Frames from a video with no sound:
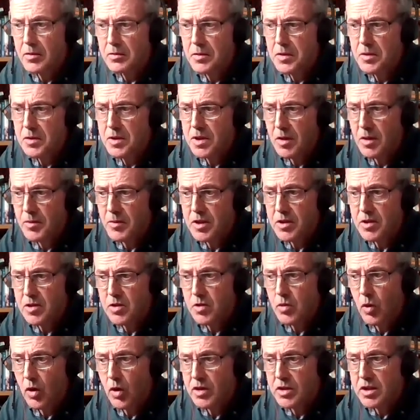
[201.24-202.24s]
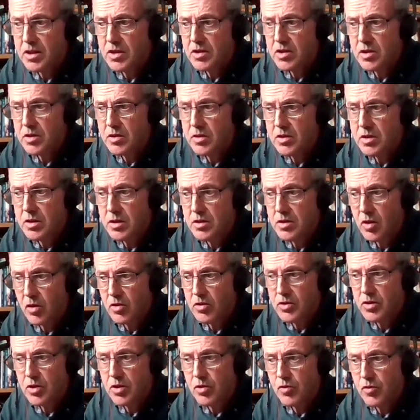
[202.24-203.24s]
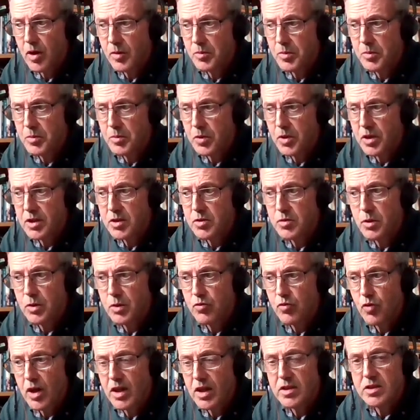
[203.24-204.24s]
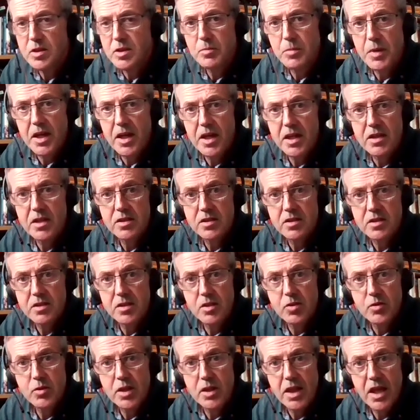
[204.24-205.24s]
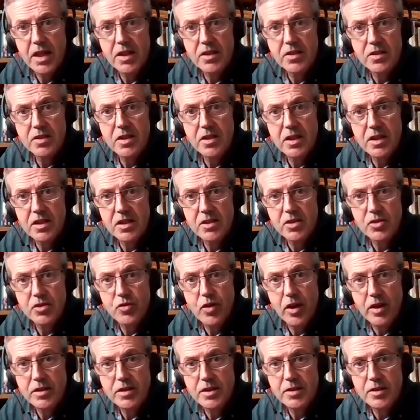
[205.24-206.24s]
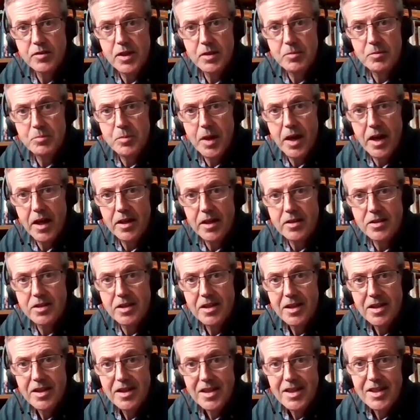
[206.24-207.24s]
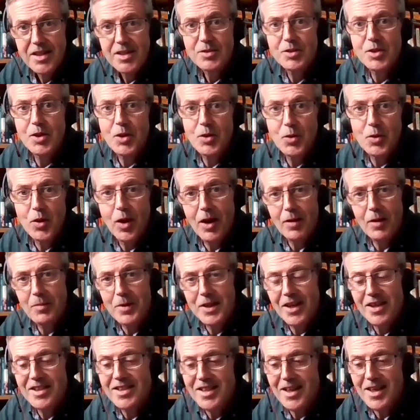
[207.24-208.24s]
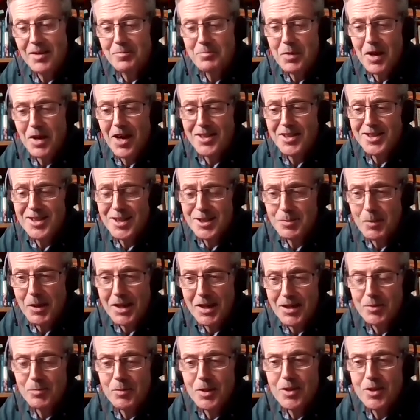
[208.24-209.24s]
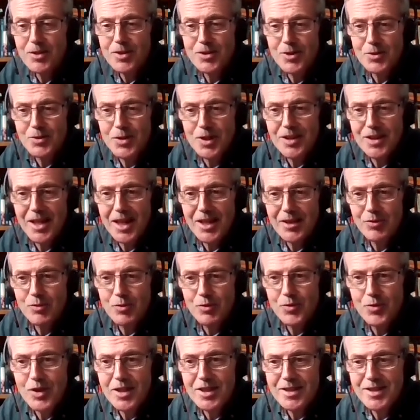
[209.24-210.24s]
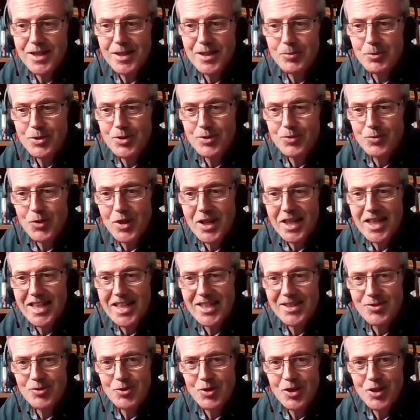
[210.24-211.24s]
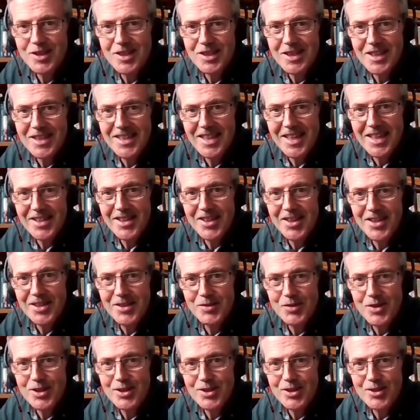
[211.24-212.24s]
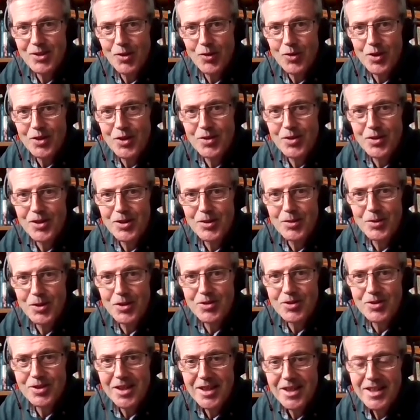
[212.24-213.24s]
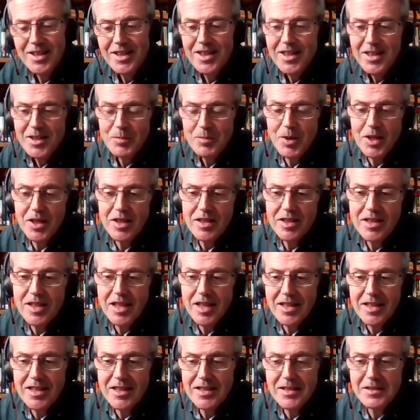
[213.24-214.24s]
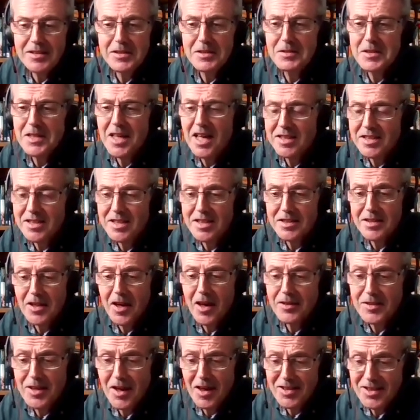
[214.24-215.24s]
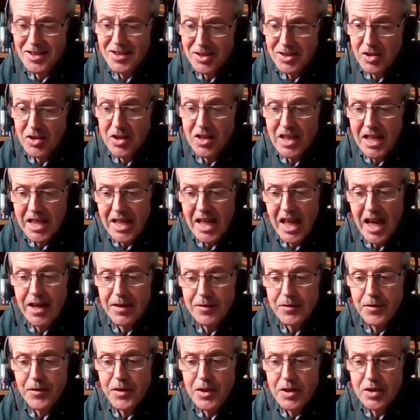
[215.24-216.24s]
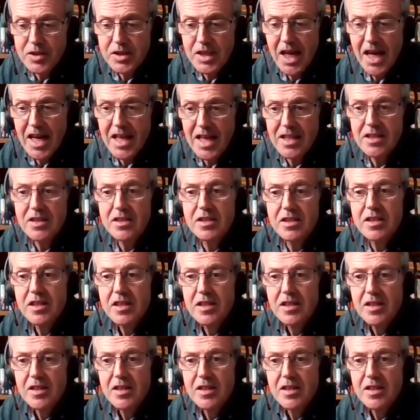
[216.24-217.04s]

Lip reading: some of the squaddies used to doctor the rubber bullets with razor blades to enhance their destructive impact. So, I mean, but I suspect the person who did that graffiti wasn't really interested in that kind of historical nuance. But I think, yes, I certainly at first hand